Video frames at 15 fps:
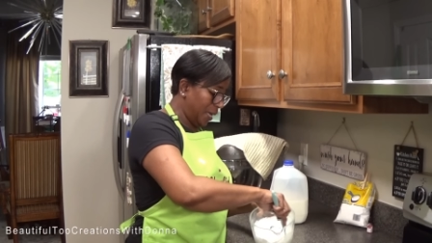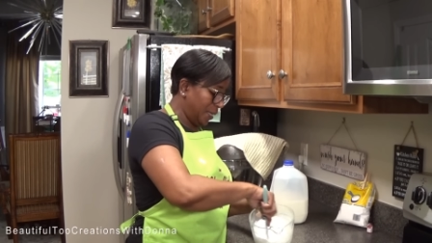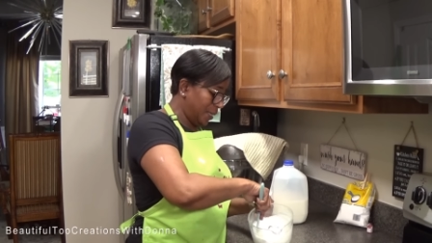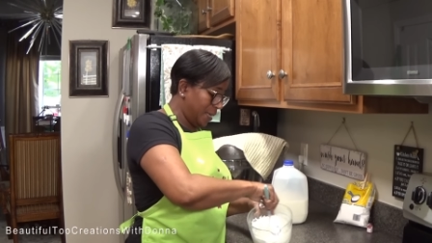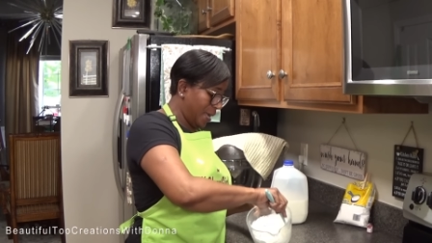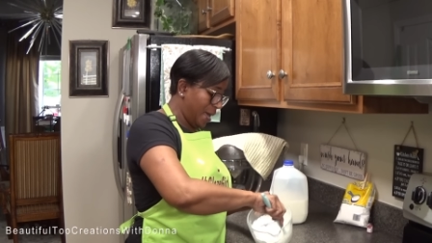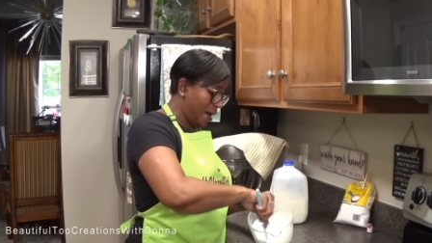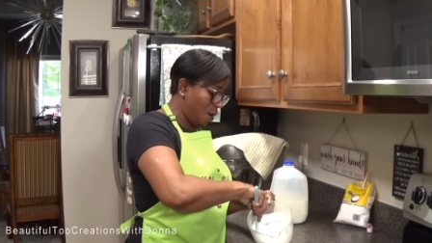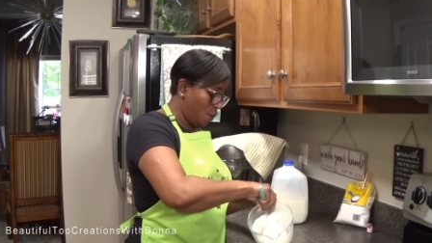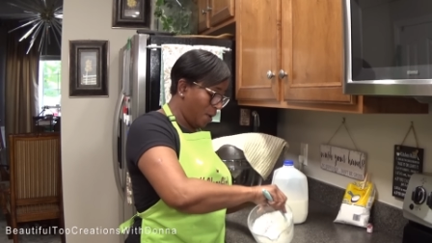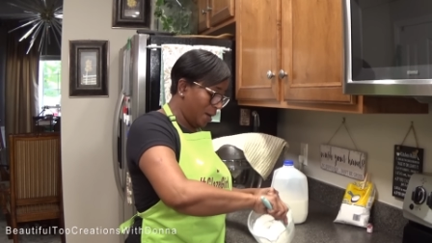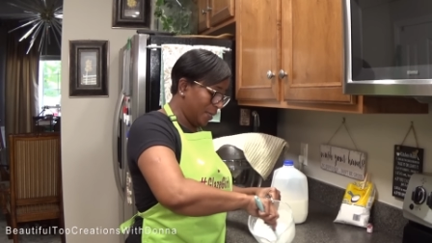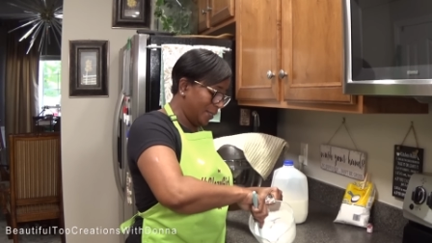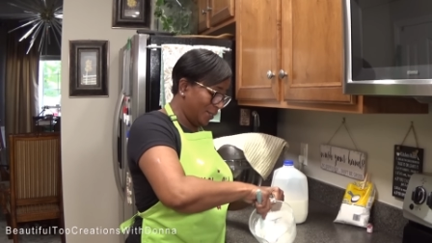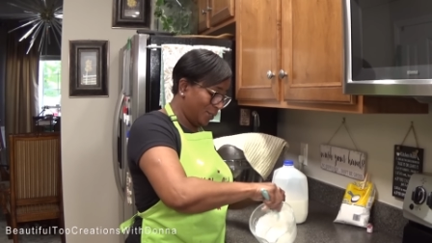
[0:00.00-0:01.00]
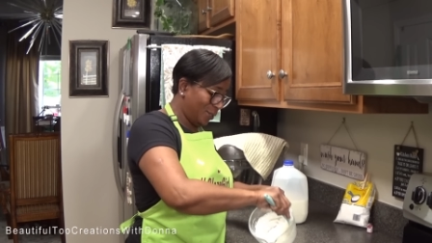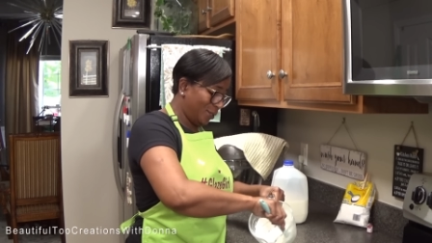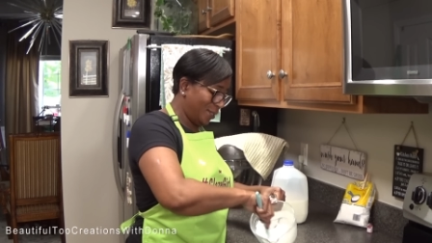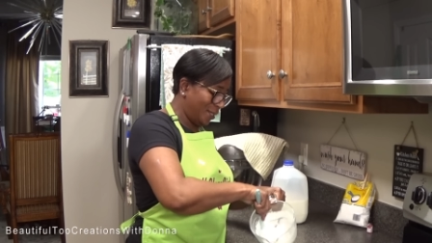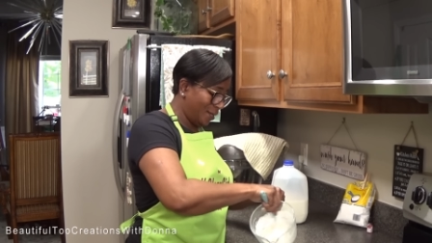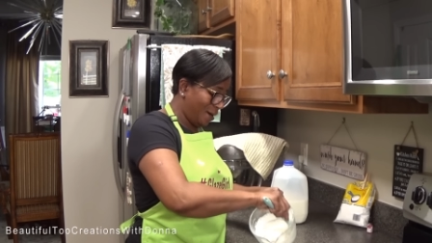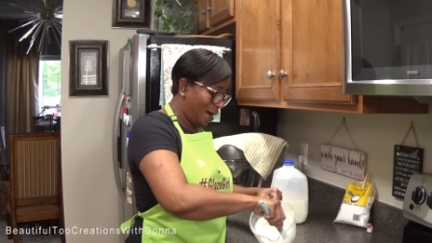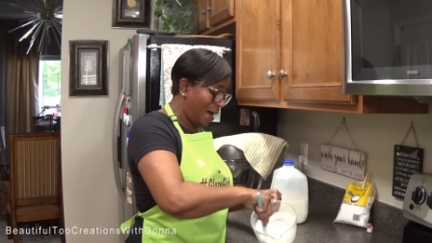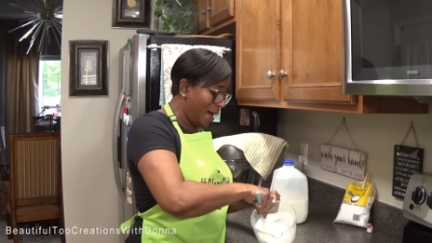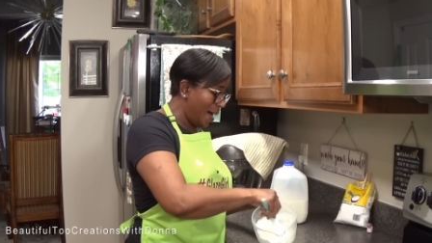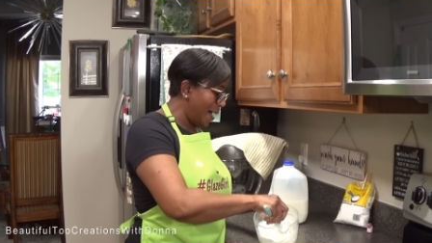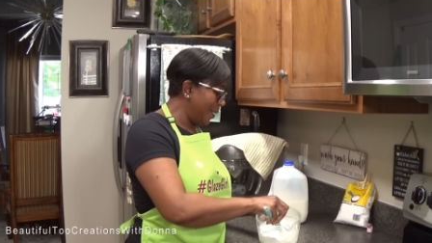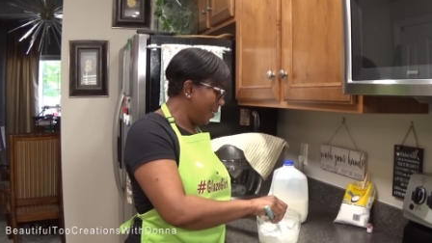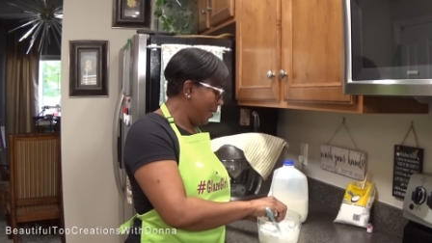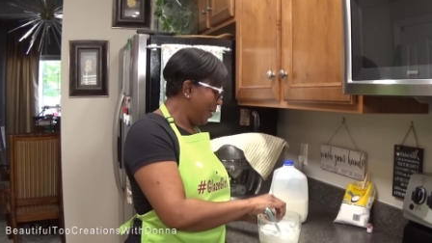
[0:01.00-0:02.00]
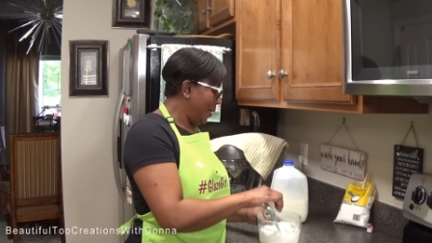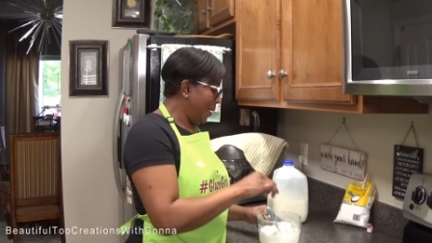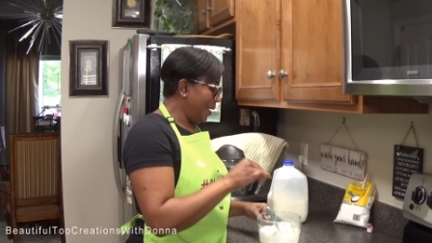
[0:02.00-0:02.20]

cake now while it's still hot,